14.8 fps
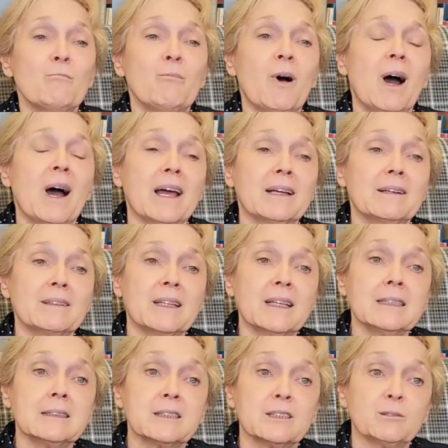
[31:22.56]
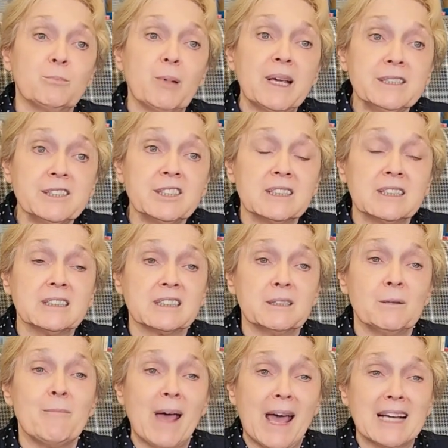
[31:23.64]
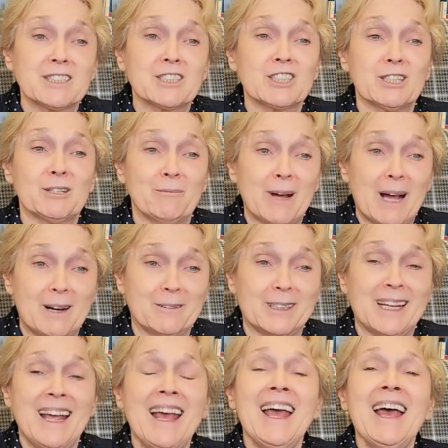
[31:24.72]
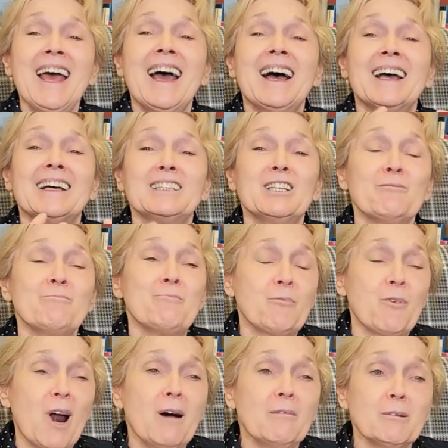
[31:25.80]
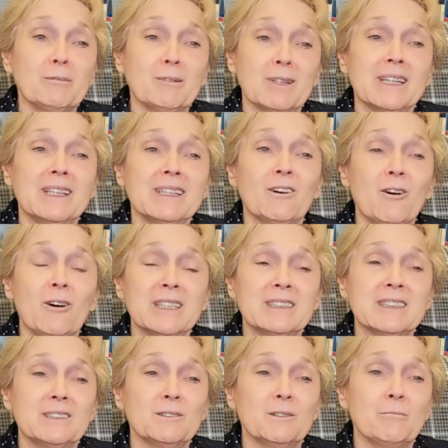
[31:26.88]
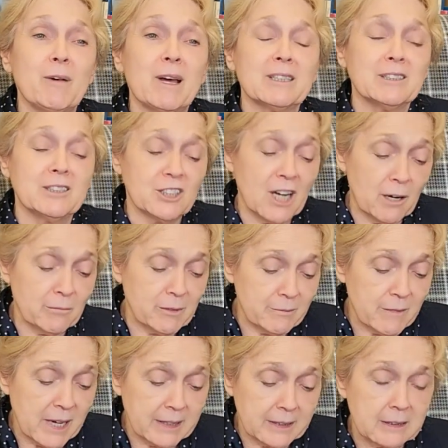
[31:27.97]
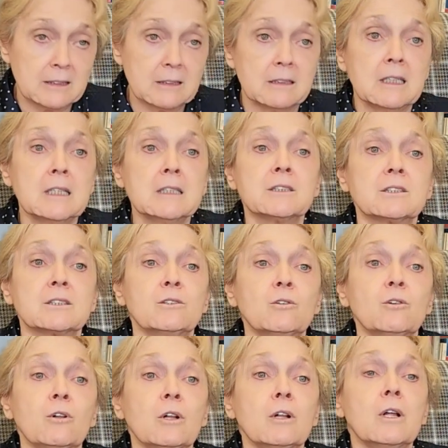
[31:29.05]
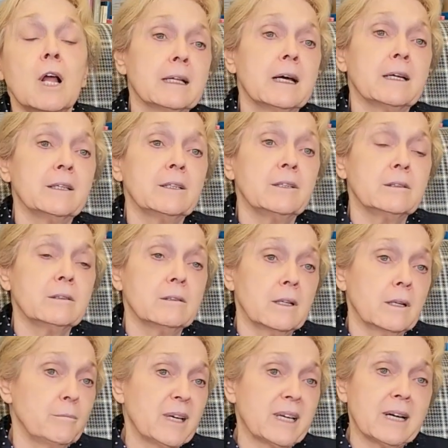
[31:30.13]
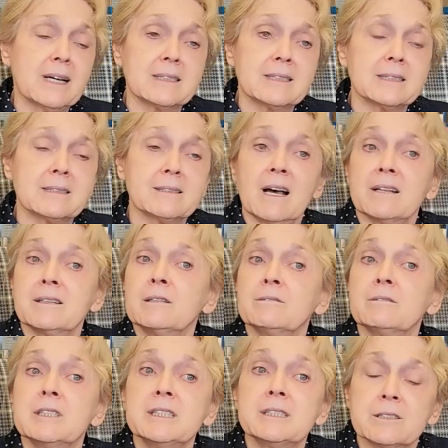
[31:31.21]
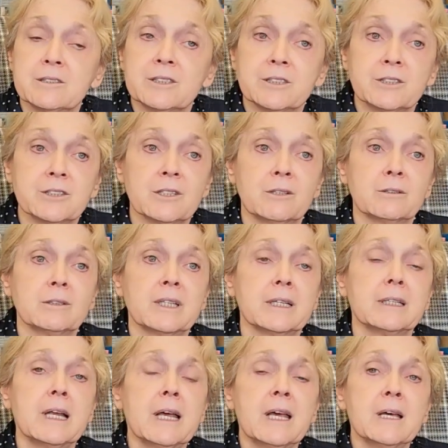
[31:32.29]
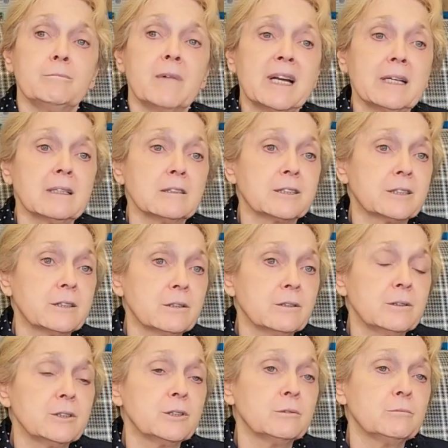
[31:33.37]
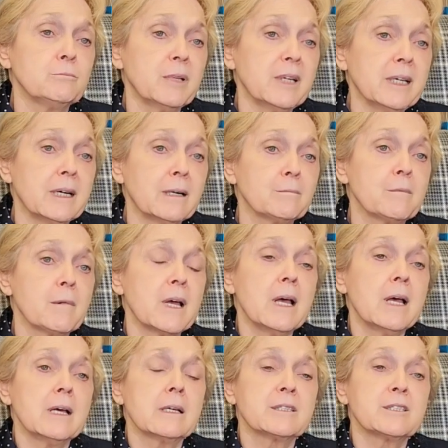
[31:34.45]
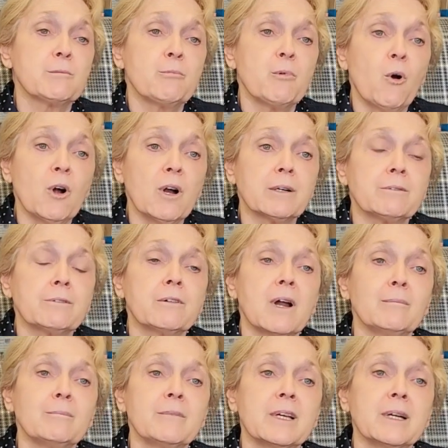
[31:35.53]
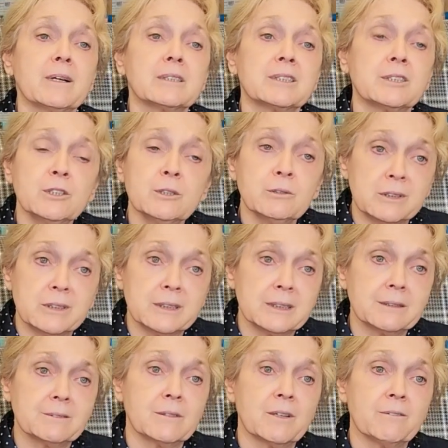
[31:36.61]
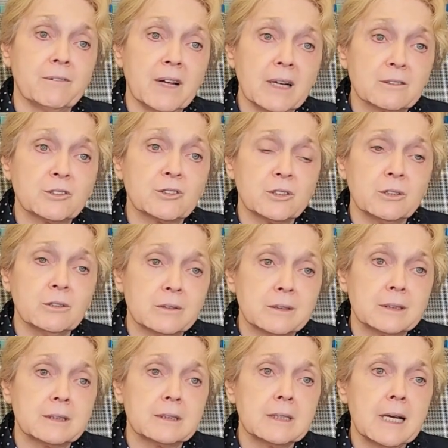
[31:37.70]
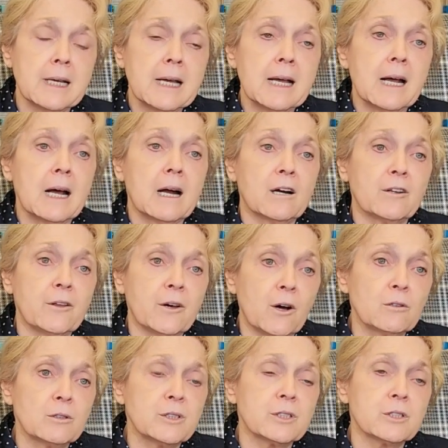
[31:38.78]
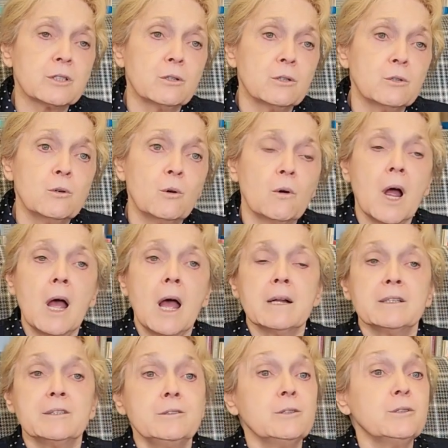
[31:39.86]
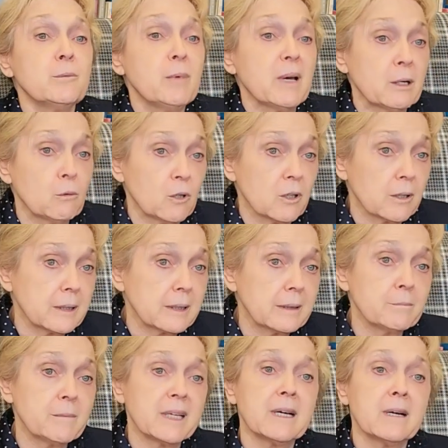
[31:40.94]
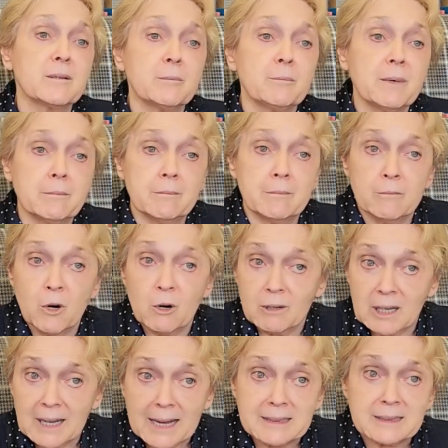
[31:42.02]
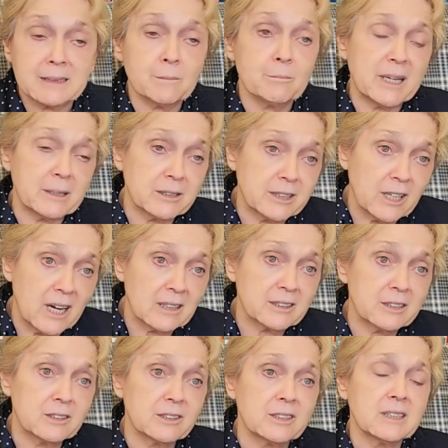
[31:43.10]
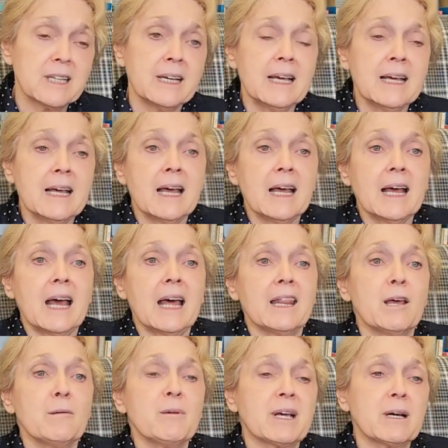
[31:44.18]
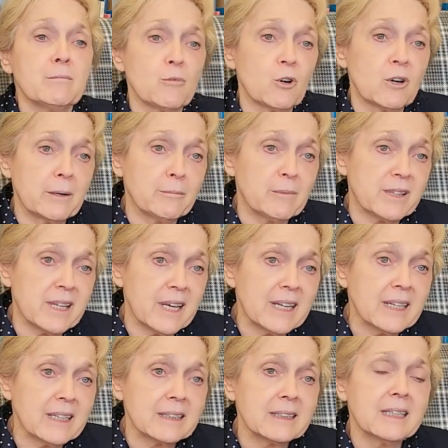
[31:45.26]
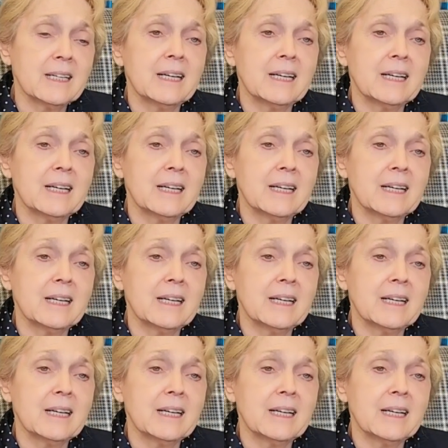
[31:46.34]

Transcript: by things patient is impassioned about, you're probably going to do a better job in medical school. Because other research has shown that medical students who pick up support from their students, from fellow students, are those who do the better work, become the more relaxed, the better doctors, and they become more empathetic,